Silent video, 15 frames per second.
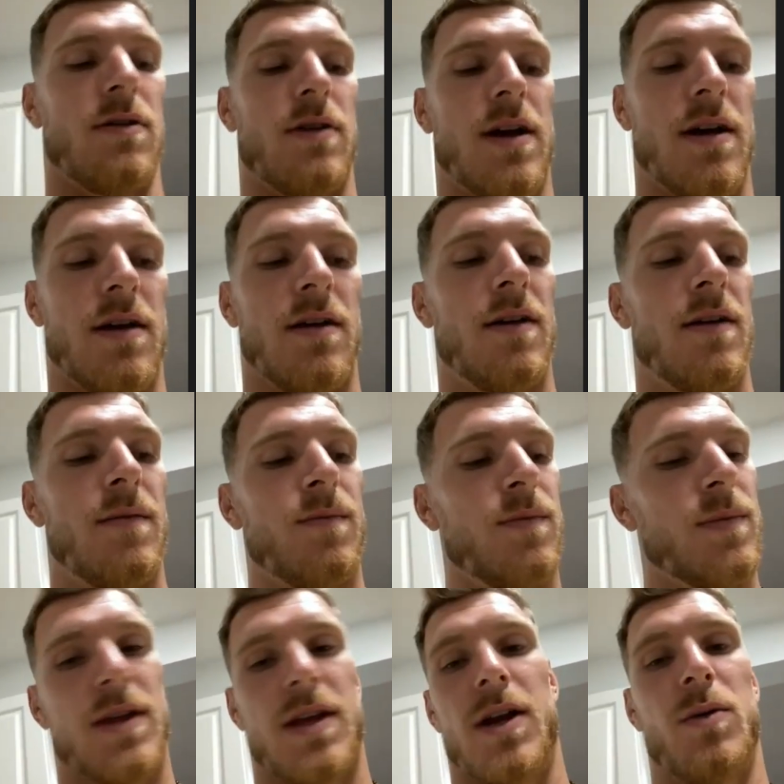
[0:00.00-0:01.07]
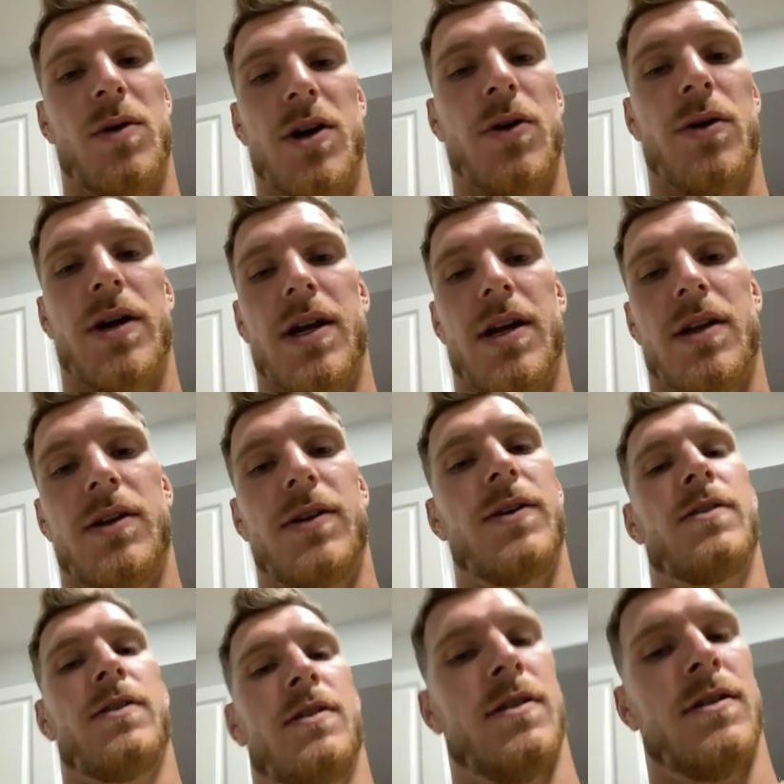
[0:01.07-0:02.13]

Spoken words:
okay, here we go again.